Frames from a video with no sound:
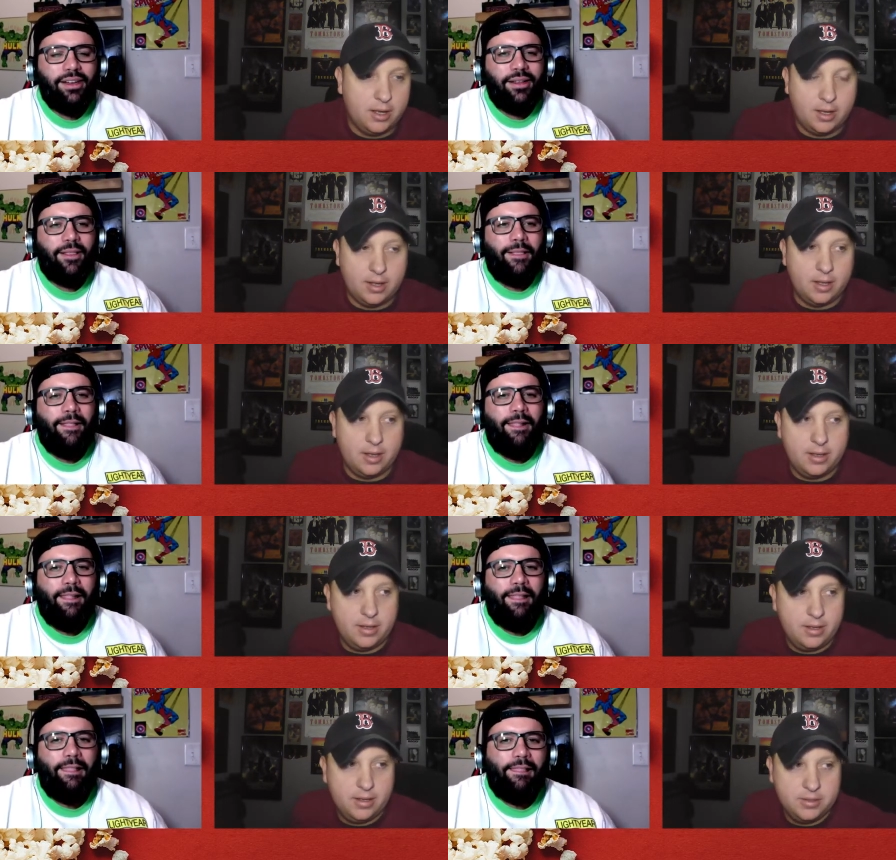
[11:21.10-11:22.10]
Speaker 1: I,
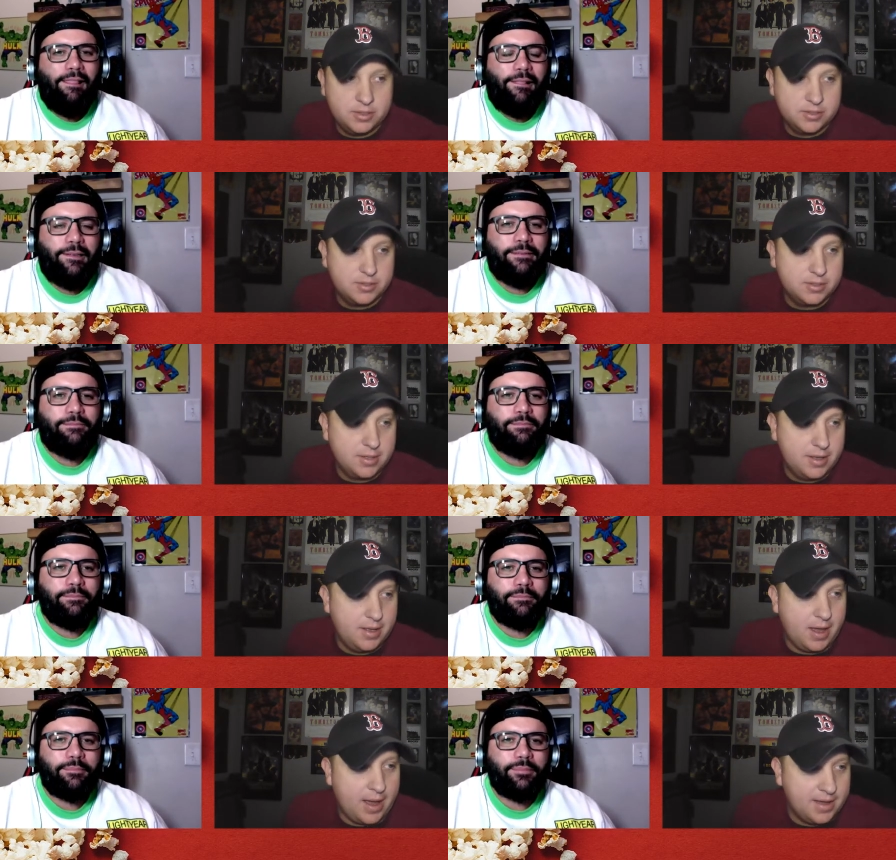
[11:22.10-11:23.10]
it just
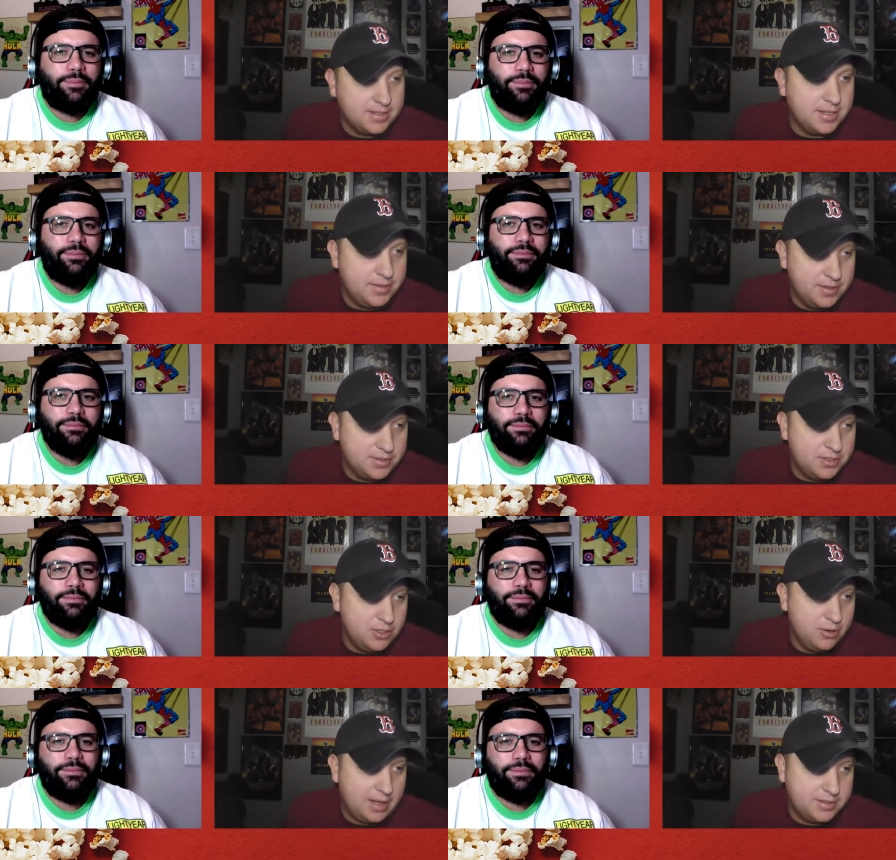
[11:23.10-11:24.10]
I said this to
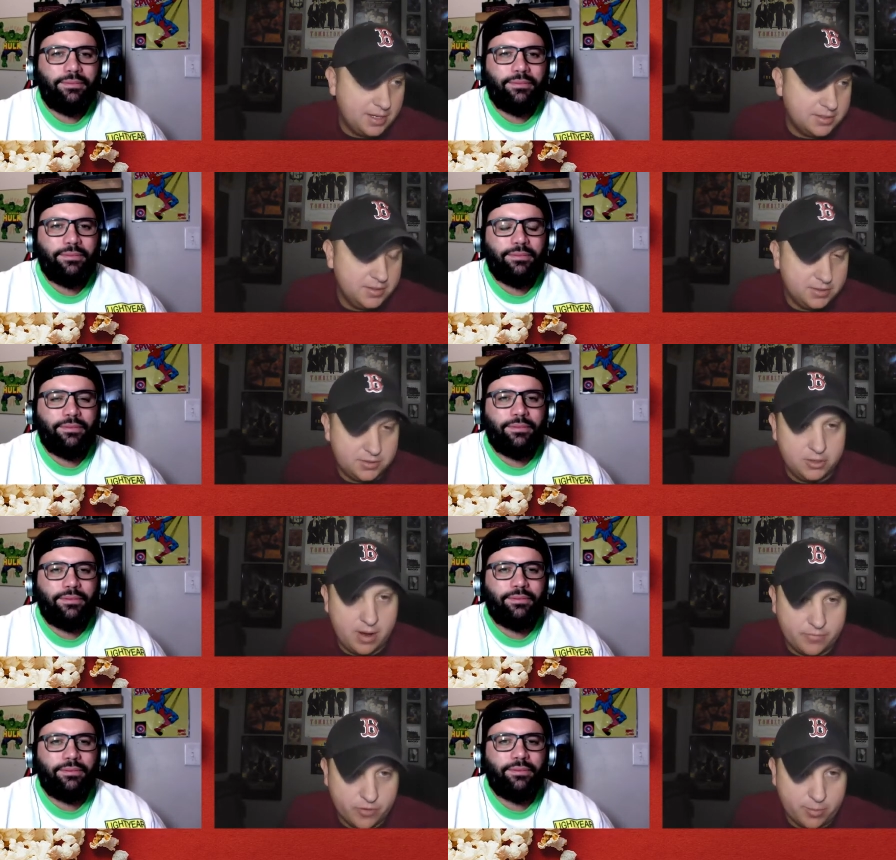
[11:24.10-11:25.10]
you. I texted this to you
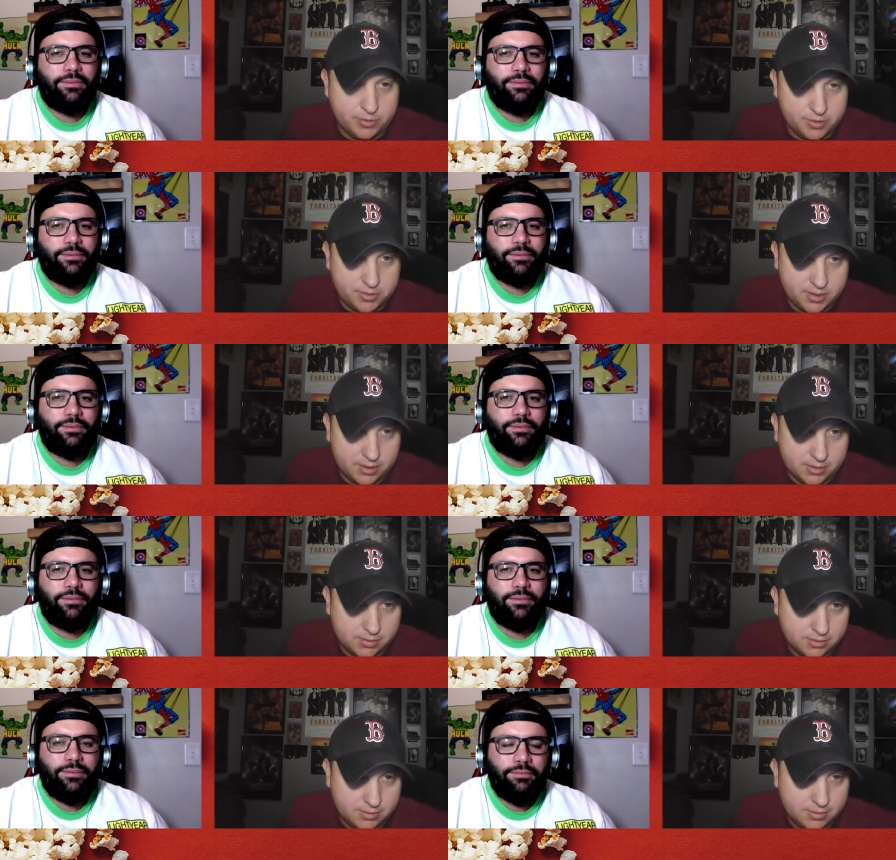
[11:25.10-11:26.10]
after episode six.